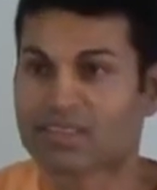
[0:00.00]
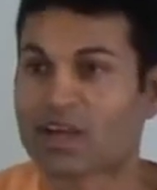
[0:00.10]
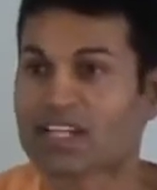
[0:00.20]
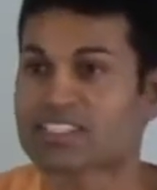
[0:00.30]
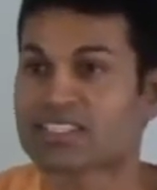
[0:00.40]

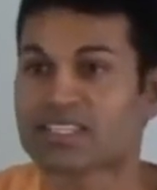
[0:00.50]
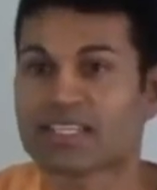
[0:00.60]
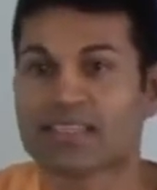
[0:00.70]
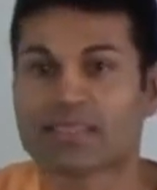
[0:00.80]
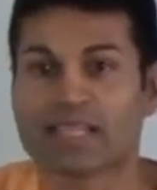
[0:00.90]
Thoughts
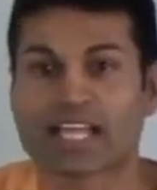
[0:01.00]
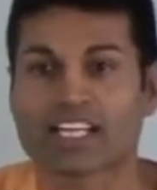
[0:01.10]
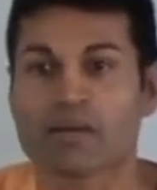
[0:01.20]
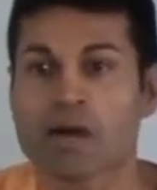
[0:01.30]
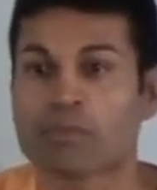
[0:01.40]
that
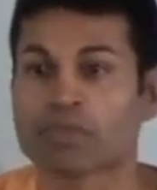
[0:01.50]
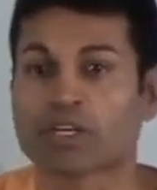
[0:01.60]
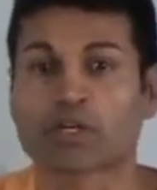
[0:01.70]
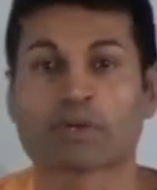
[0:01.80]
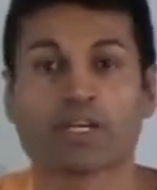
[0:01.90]
come up with
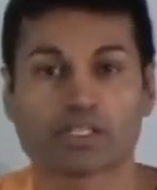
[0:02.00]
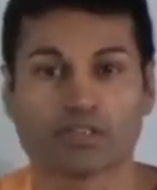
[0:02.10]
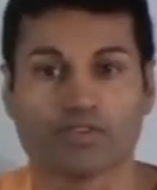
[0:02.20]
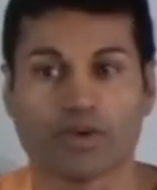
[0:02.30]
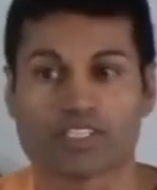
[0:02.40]
our
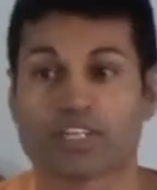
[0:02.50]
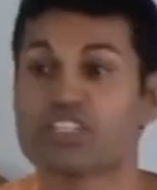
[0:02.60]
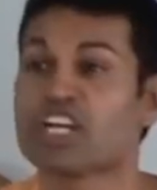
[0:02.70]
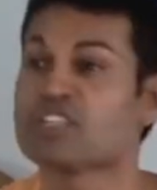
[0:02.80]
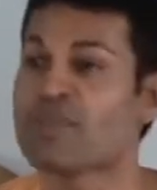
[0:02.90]
critical voice, our
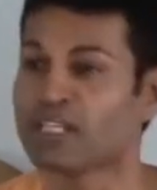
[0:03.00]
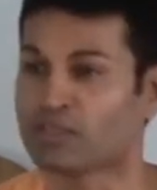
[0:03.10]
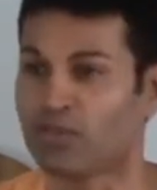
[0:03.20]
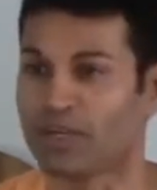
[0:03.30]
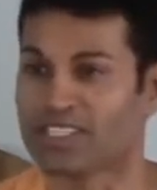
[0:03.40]
judgmental
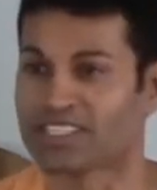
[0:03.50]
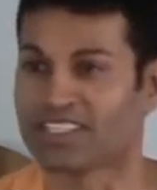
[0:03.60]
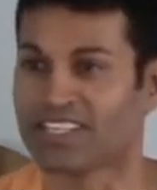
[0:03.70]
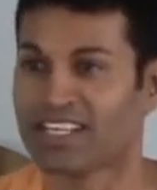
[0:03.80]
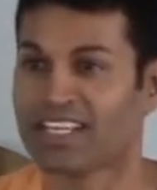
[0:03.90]

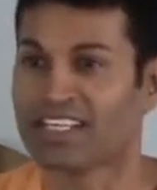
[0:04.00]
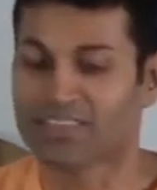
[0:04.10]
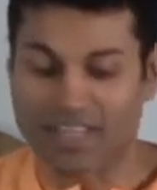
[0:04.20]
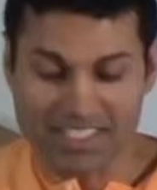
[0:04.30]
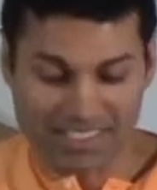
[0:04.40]
voice.
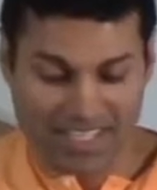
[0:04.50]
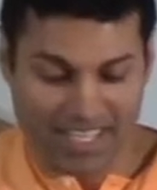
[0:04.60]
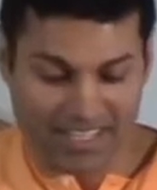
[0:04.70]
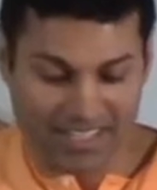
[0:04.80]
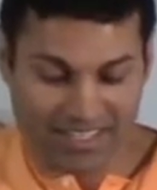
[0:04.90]
Thoughts
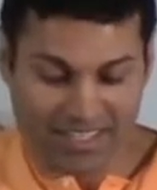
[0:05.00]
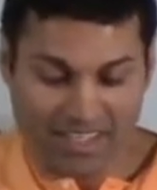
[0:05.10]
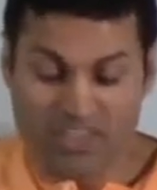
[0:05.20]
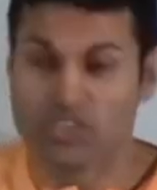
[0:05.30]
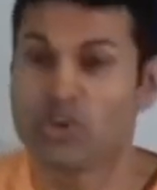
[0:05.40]
like,
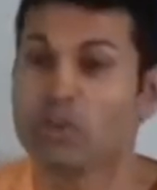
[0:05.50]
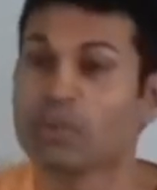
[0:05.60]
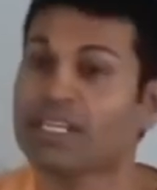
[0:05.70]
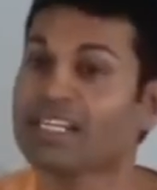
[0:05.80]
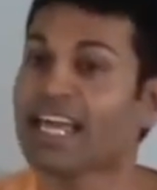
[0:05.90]

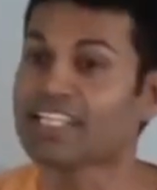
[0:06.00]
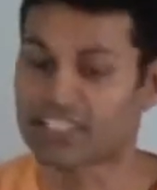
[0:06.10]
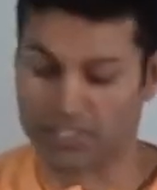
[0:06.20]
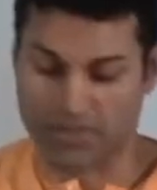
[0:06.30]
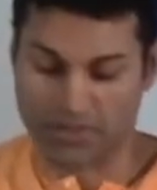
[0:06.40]
nobody
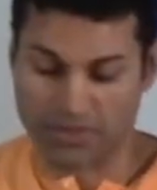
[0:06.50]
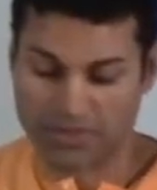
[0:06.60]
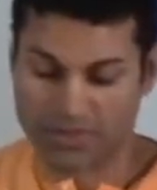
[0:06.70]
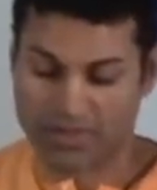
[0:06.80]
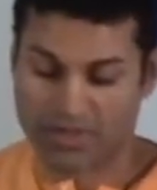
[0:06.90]
likes you,
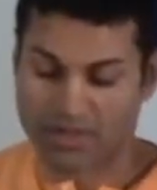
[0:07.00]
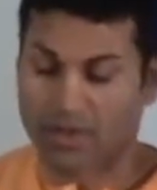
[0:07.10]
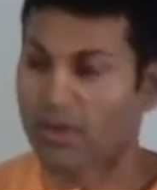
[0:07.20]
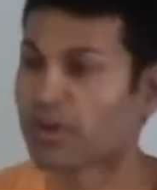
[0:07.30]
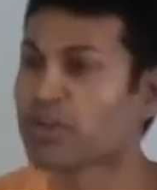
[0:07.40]

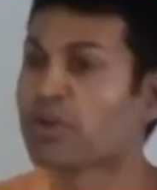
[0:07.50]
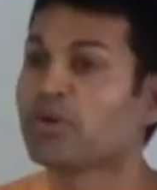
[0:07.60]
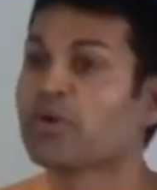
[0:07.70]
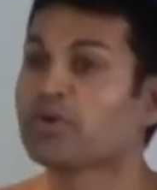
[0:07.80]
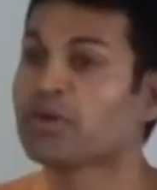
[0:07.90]
or you're
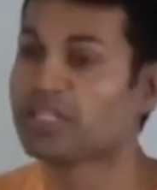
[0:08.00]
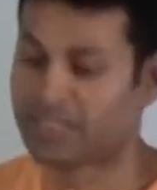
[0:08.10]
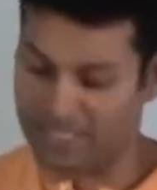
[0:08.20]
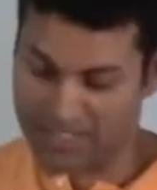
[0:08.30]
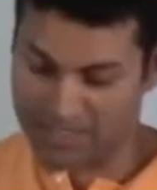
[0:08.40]
no good
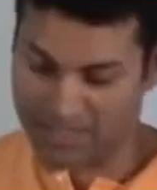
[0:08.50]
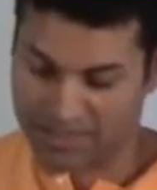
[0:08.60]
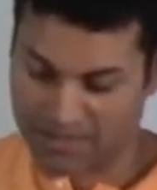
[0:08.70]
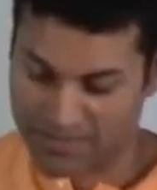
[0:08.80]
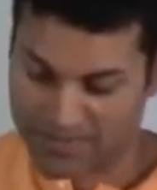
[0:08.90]
at this.